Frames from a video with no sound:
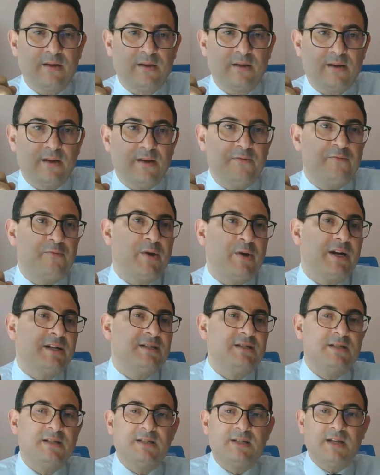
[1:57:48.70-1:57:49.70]
If
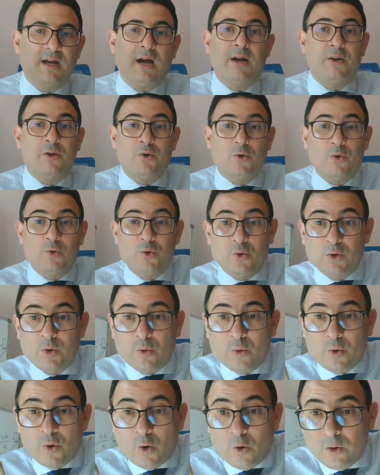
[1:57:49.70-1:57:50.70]
practices are,
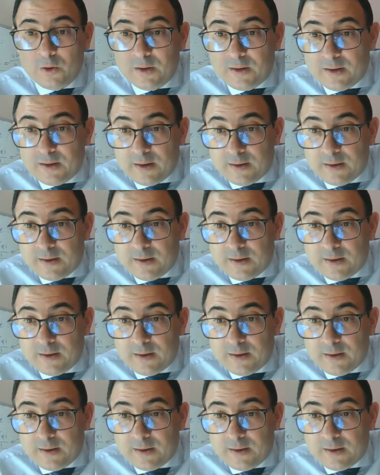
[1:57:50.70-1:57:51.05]
all